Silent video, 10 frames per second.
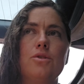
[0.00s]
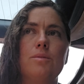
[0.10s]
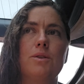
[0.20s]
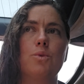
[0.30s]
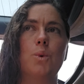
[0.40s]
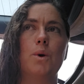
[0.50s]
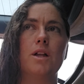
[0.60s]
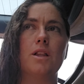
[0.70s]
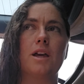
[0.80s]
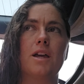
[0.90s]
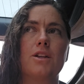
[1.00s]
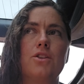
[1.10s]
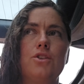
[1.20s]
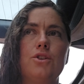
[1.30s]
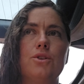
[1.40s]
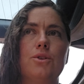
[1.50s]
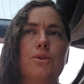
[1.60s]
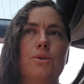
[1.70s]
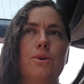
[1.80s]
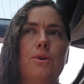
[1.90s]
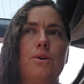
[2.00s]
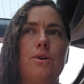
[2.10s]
to be willing to